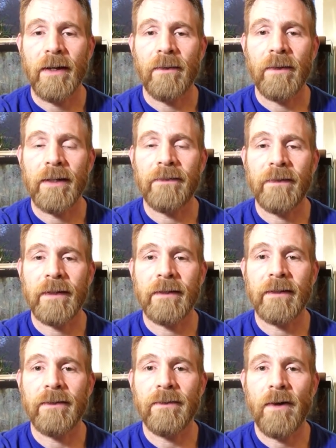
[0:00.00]
we had to find it
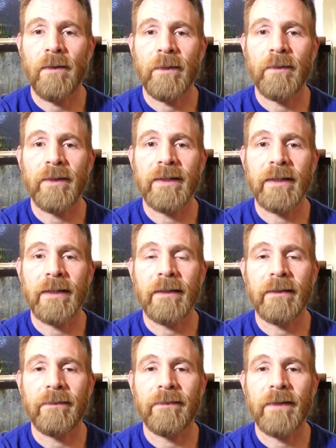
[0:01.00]
a new home, and we did.
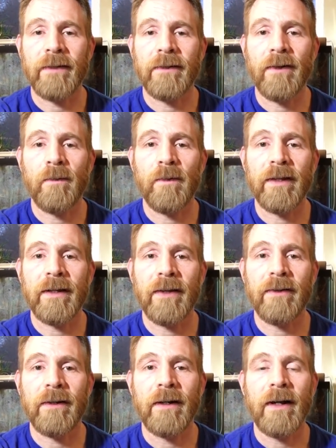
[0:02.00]
We found it a home with
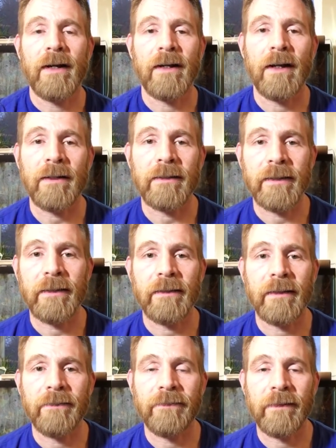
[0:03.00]
another cockatiel
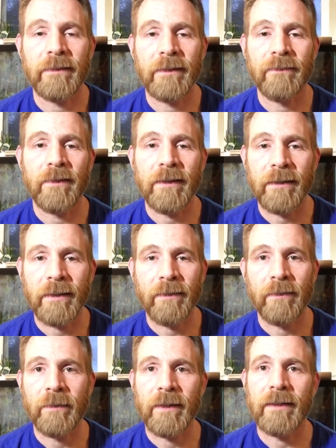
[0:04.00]
that it fell in love with, and they
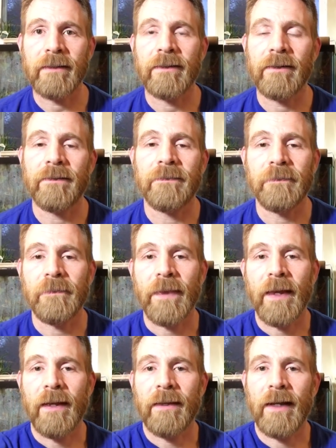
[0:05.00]
were buddies, so
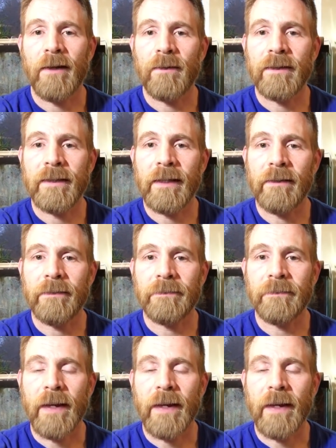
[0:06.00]
that worked out.